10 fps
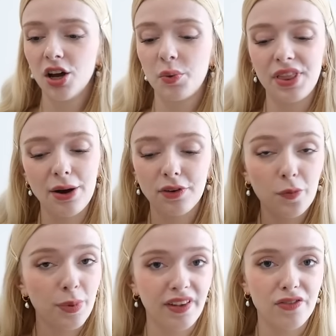without
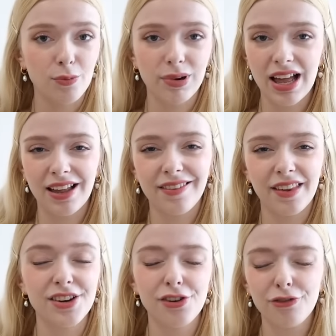specific plans
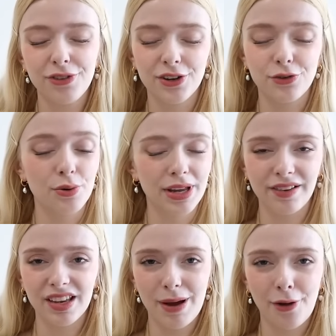that I don't feel at all
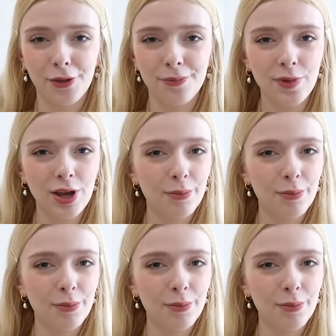guilty about them